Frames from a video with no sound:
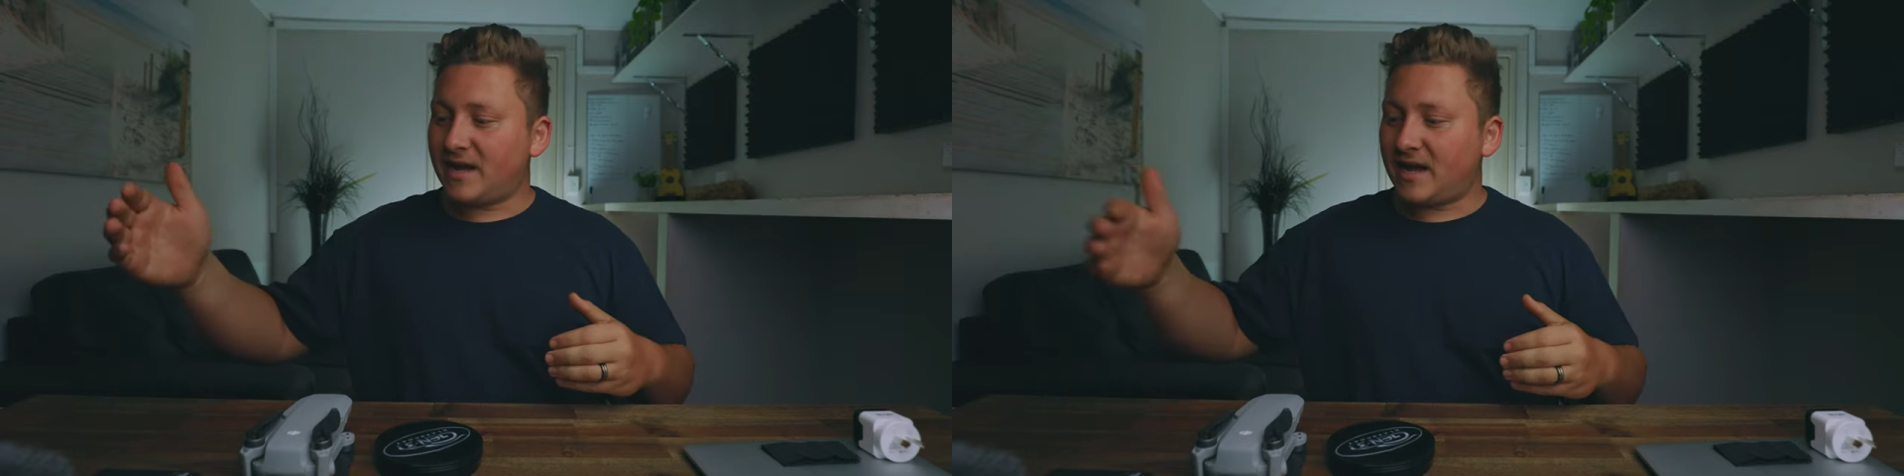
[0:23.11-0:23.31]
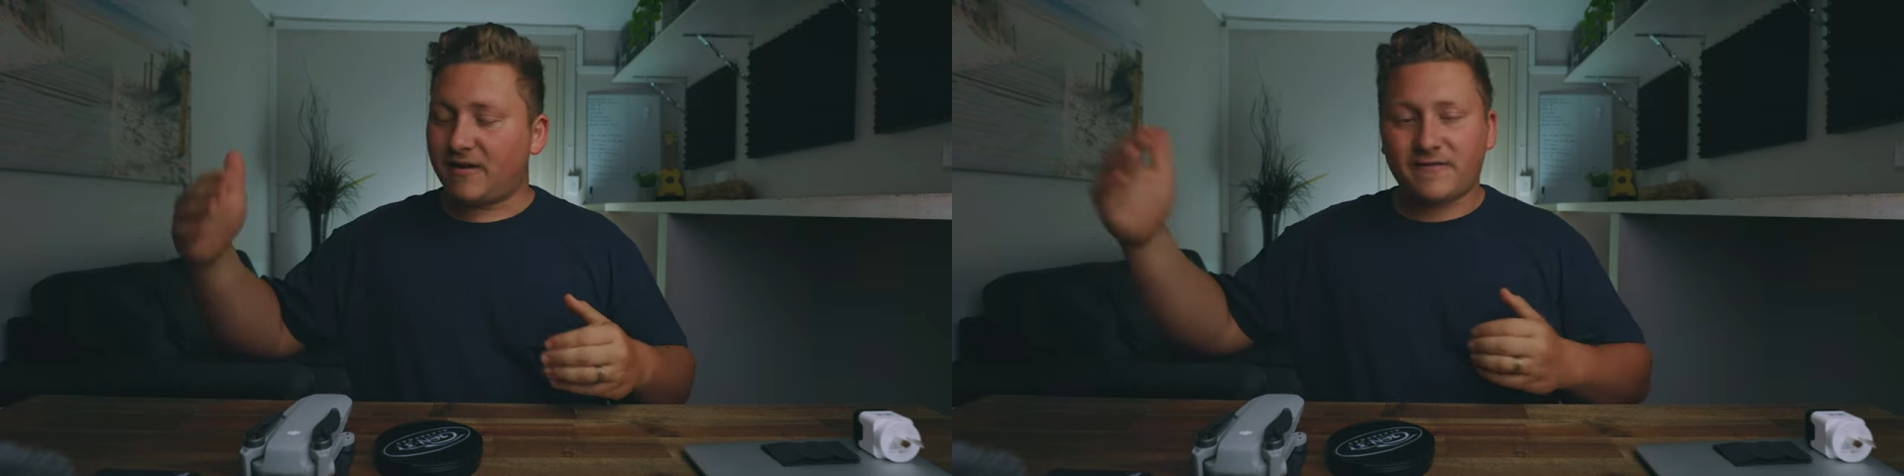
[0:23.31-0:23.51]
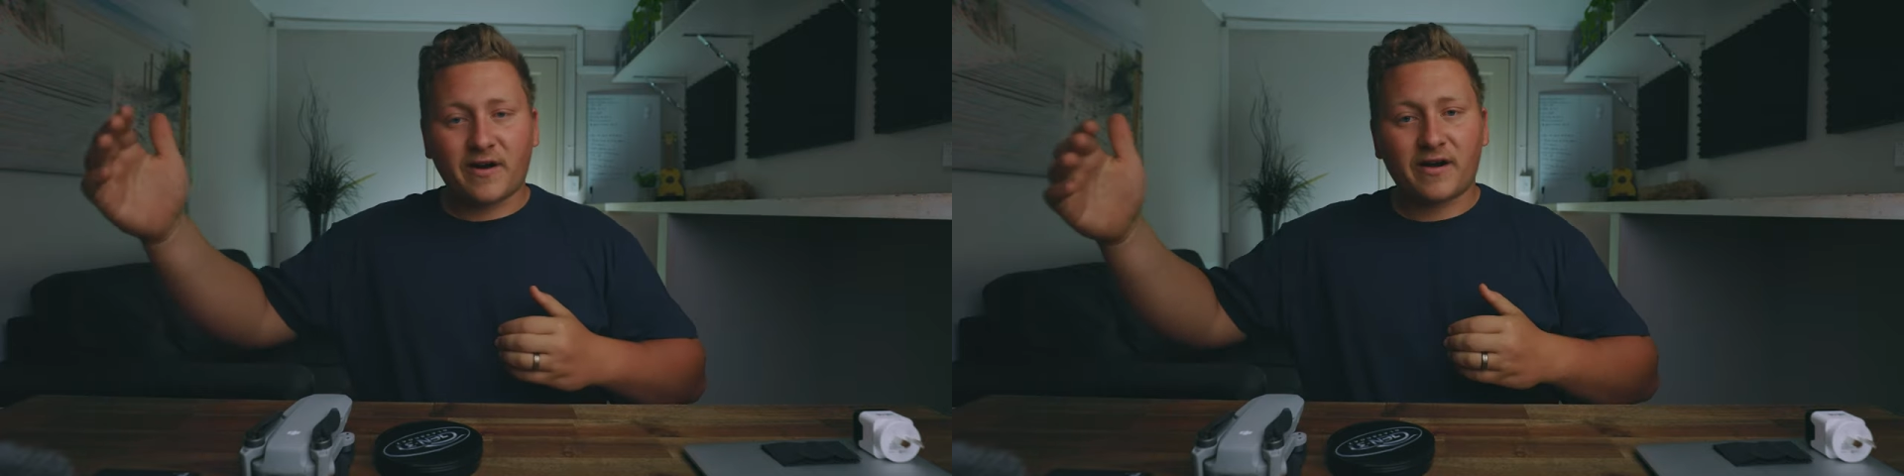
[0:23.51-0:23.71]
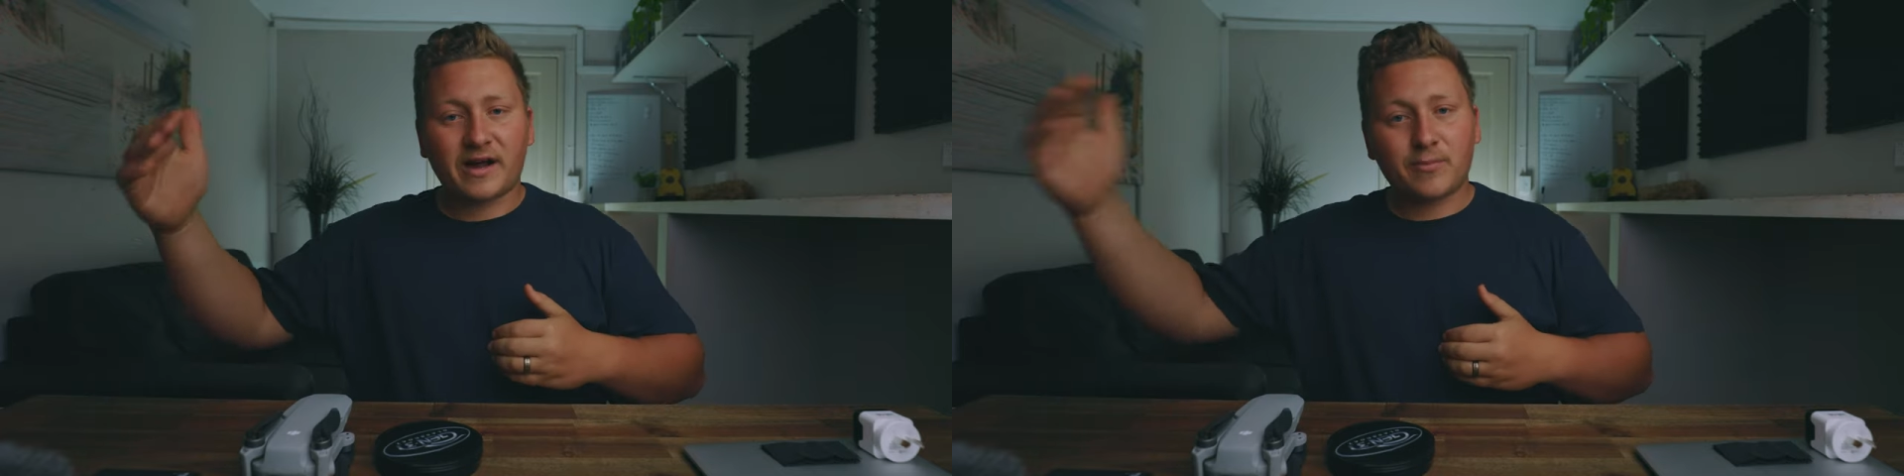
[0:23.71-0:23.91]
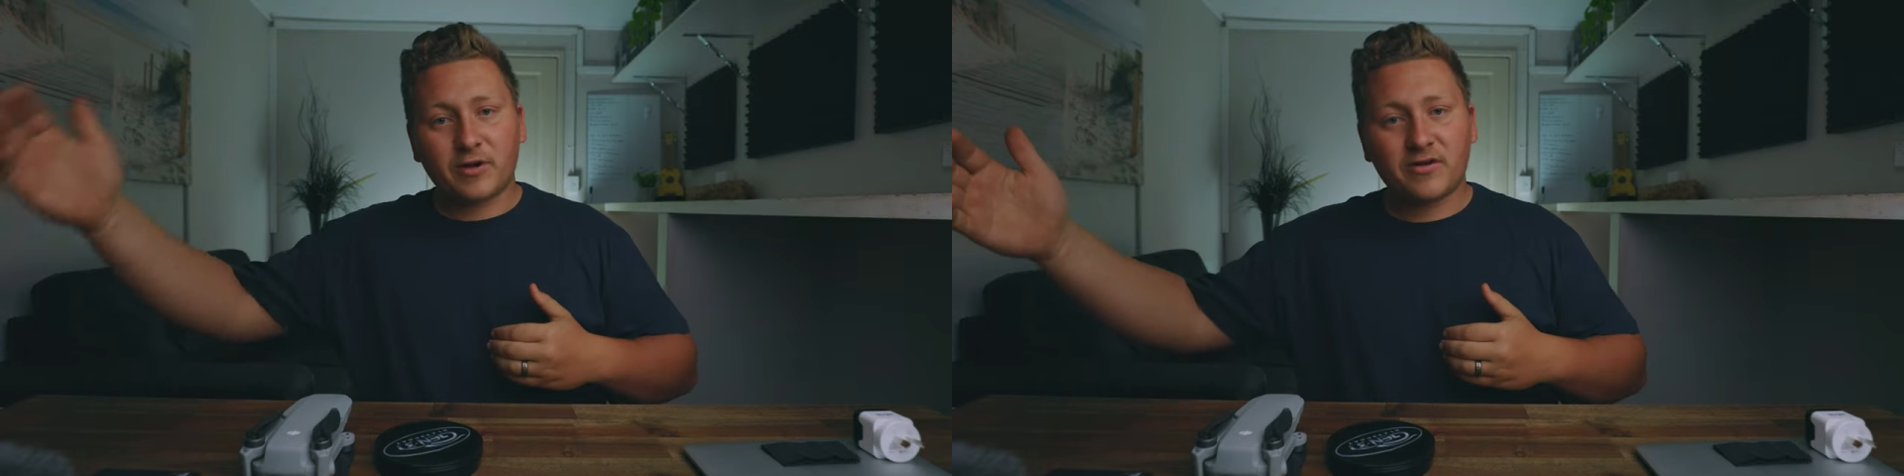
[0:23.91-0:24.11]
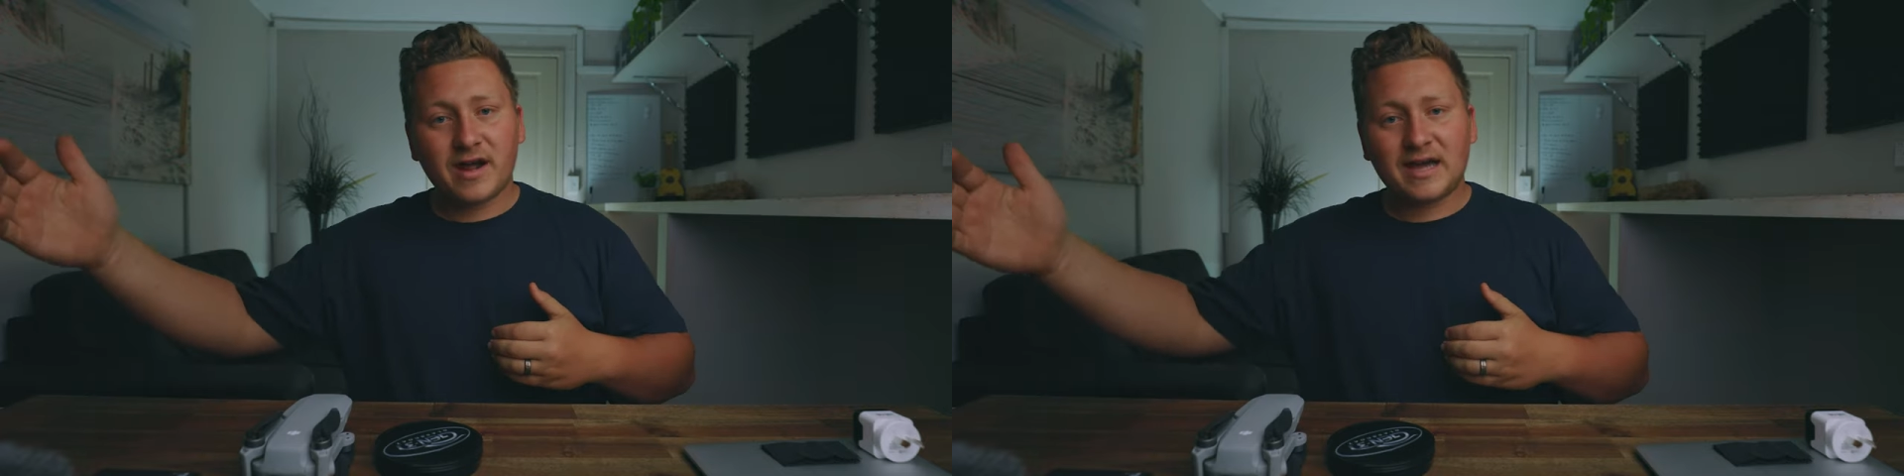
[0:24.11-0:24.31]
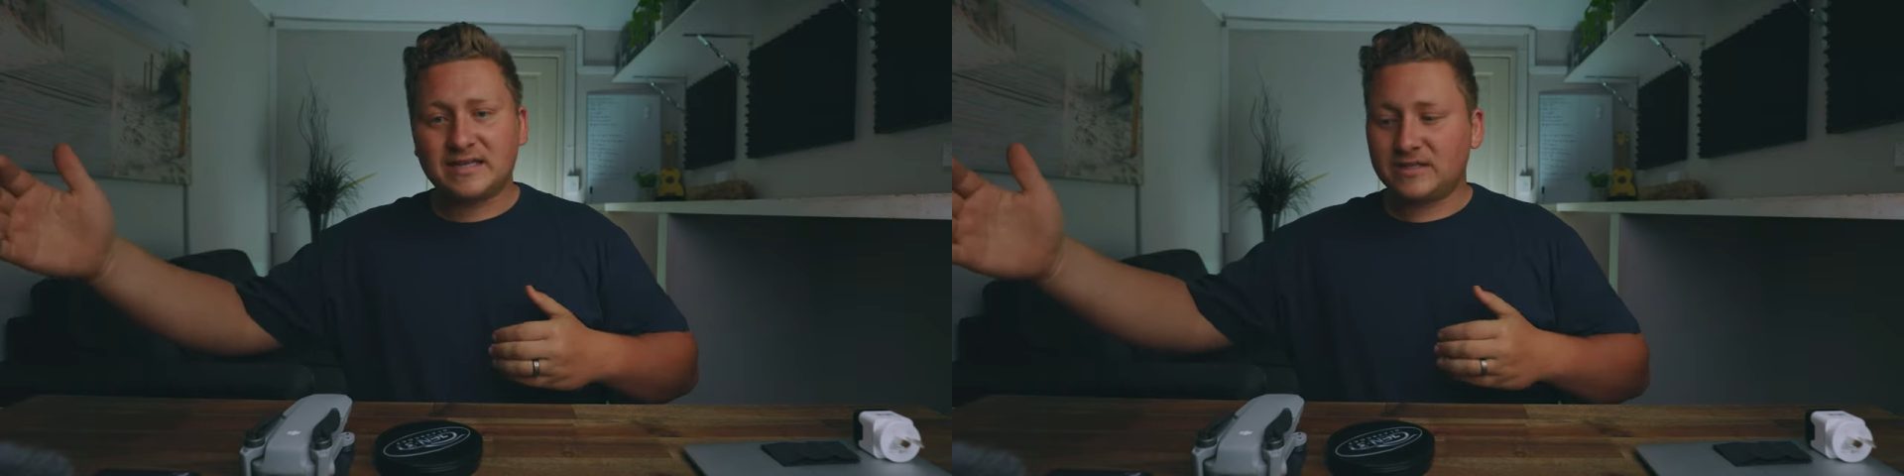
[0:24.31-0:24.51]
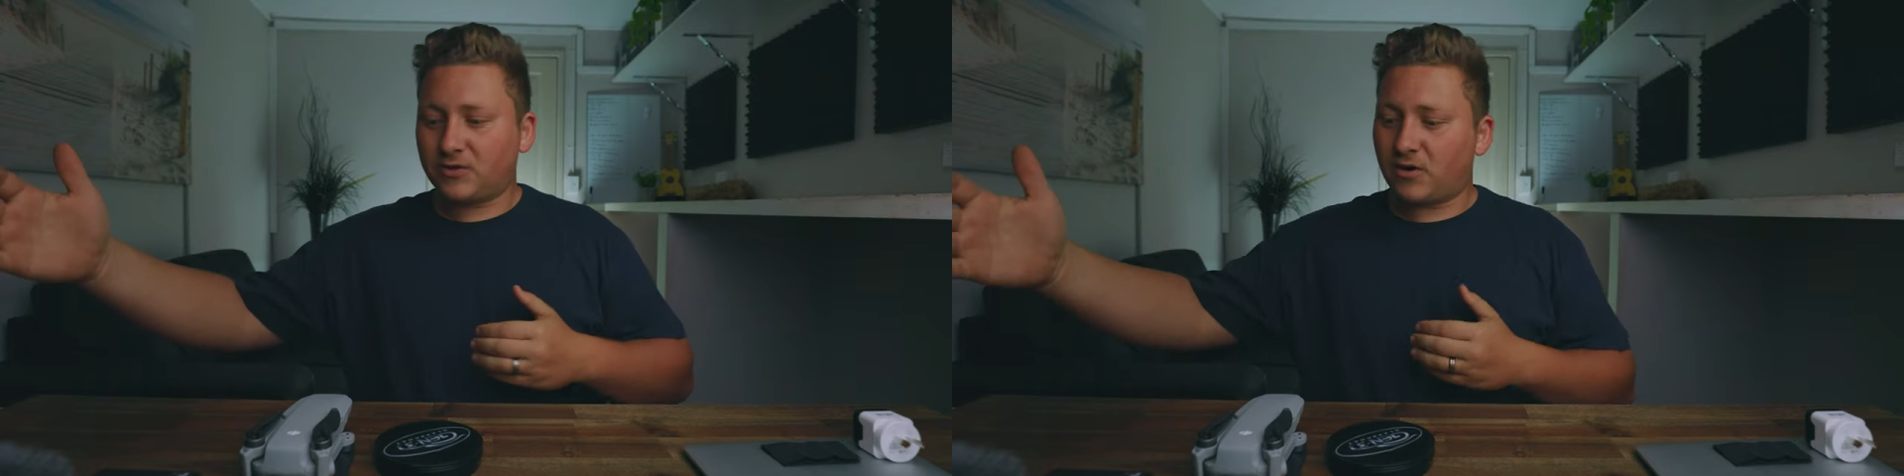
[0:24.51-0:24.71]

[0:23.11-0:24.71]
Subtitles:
how far I progress